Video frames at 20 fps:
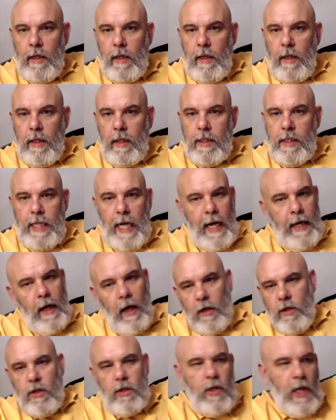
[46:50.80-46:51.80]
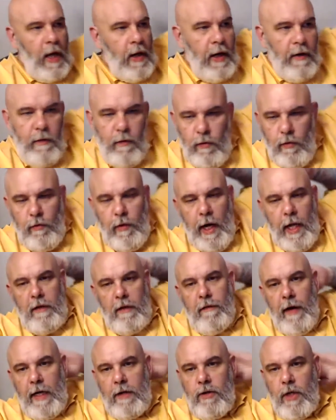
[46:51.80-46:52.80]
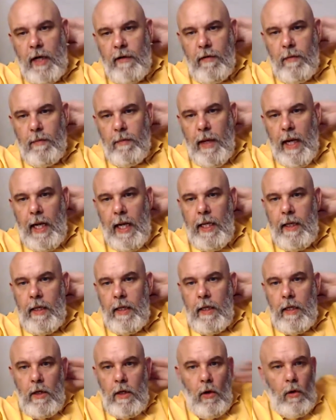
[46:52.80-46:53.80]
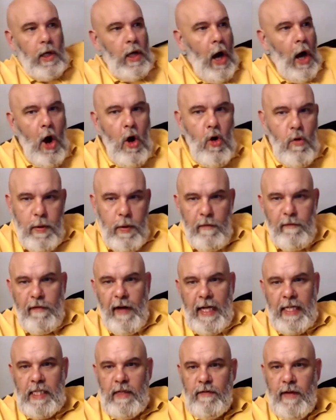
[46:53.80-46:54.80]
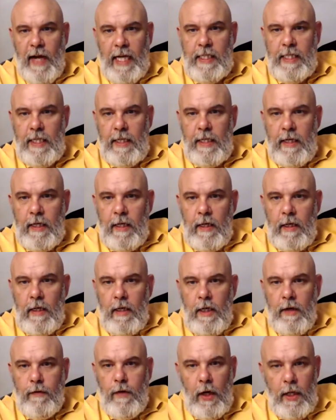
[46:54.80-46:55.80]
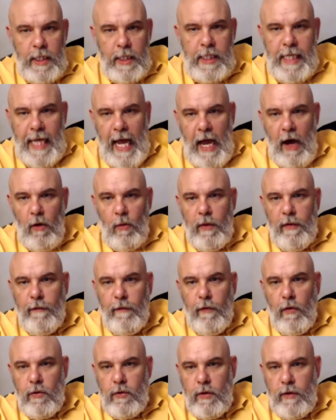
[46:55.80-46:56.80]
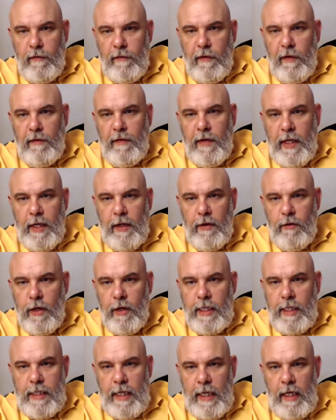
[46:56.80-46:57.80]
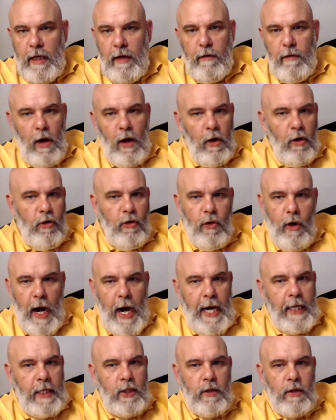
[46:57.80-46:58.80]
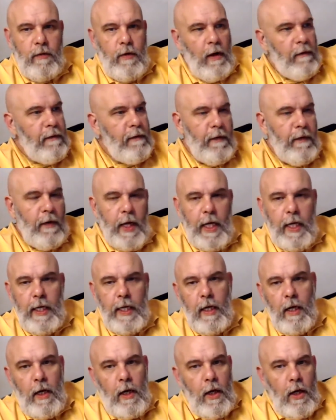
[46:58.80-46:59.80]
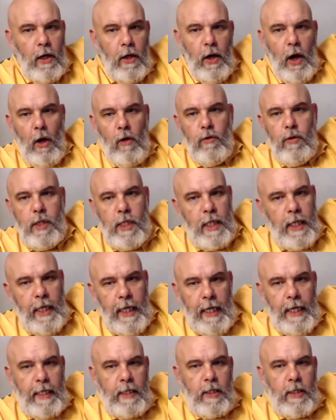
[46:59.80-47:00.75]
and saying, just go and have a run around the factory and have a play. Like you've got open vats of acid. You've got this kettle with 450 degrees zinc. You've got cranes. You've got fucking low ceilings,